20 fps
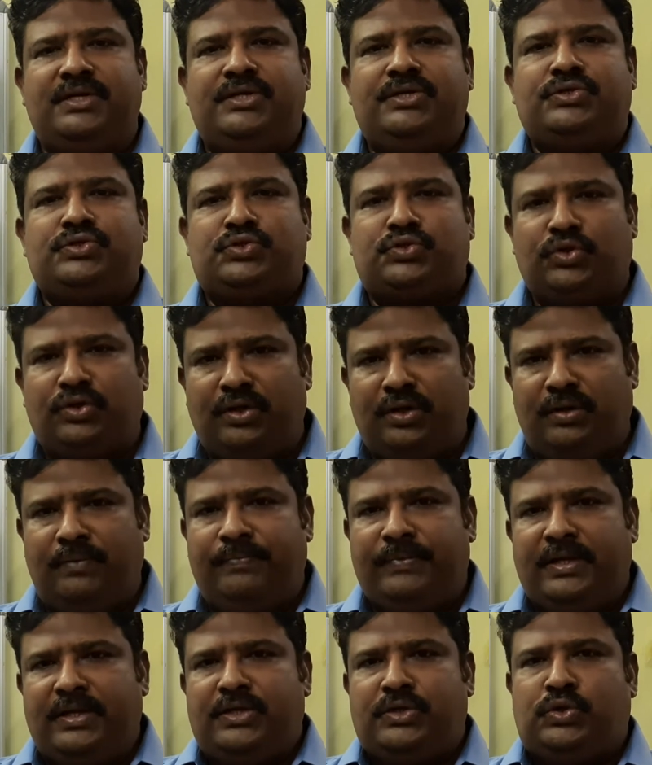So
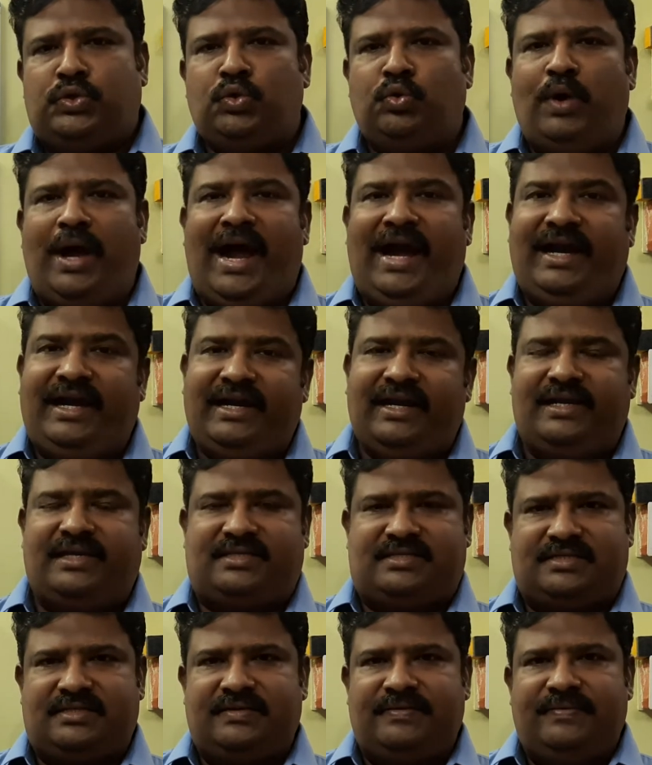to
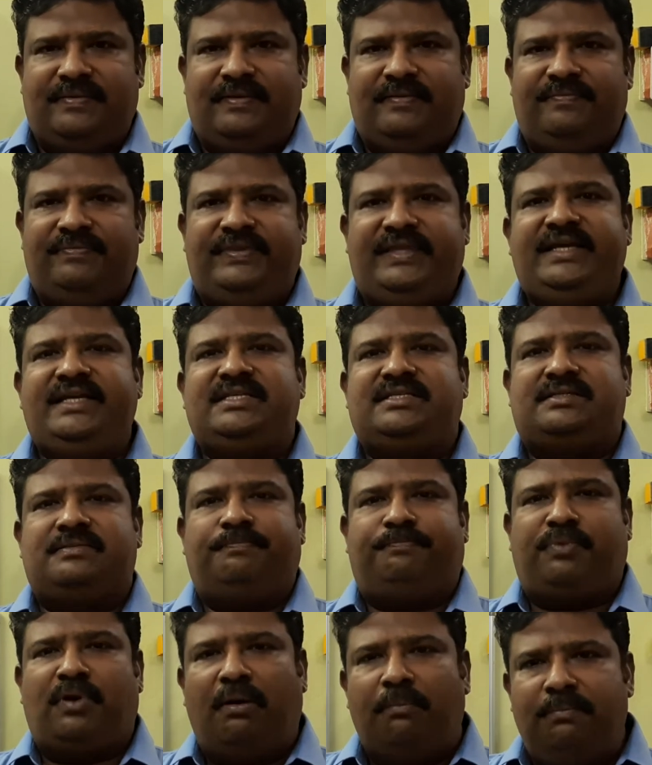address these
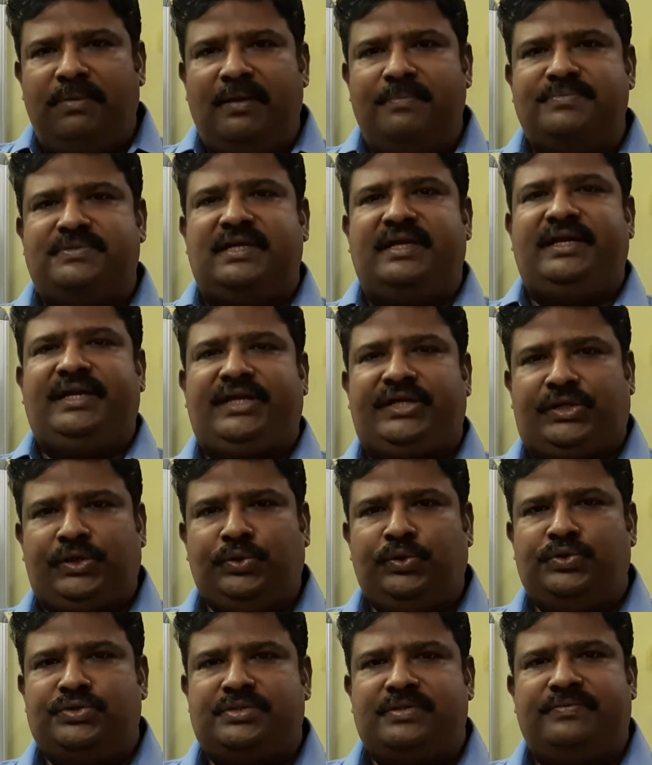problems and
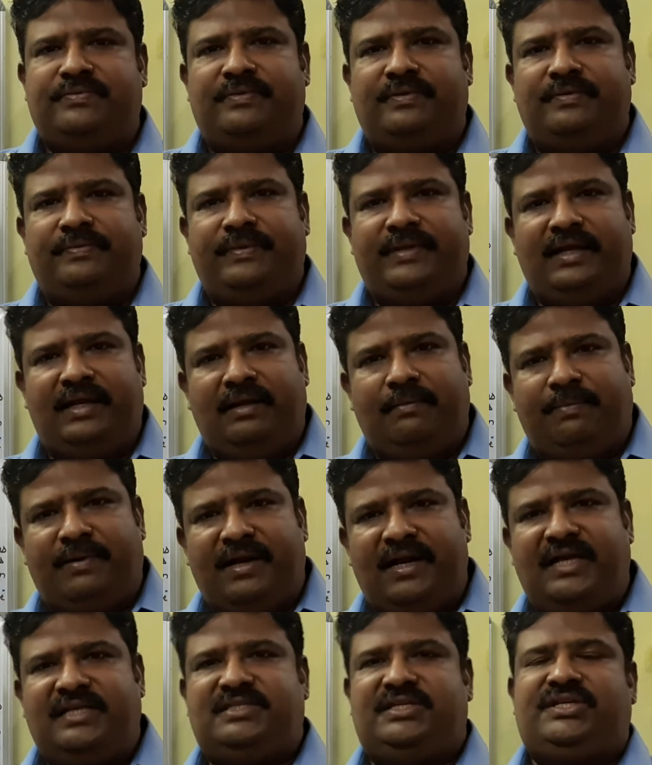issues, the
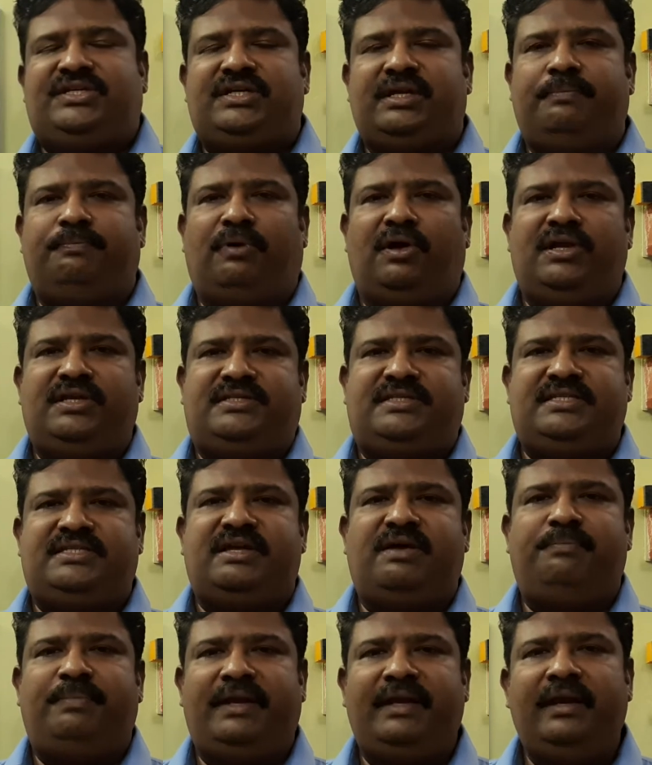liberalization policies
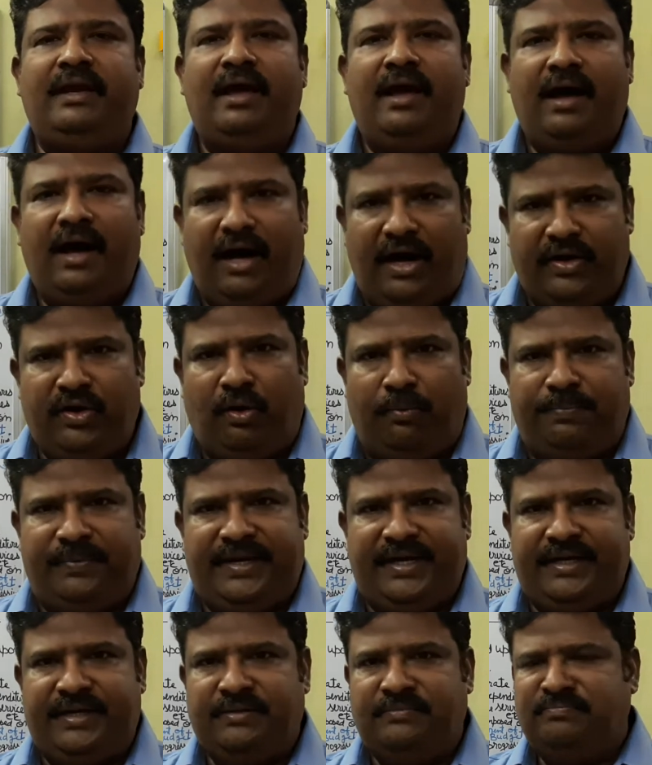have been
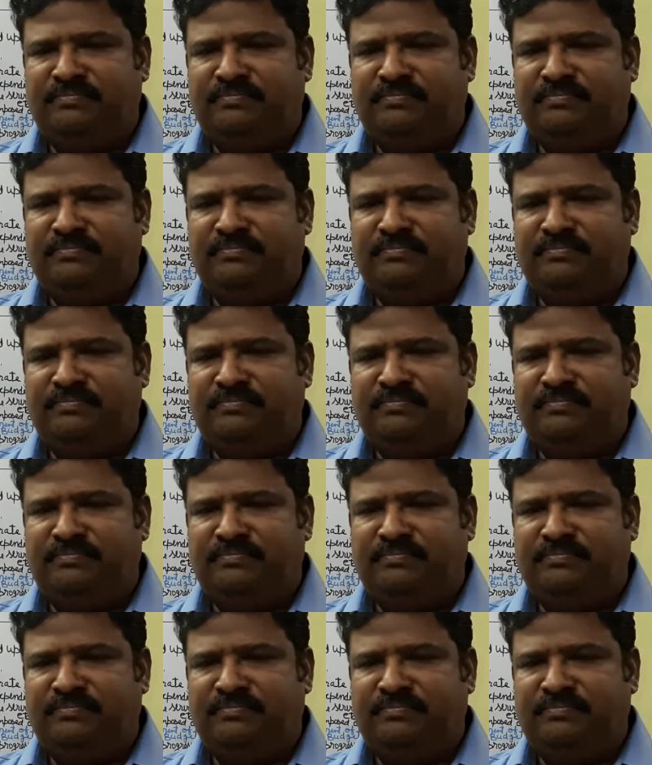adopted.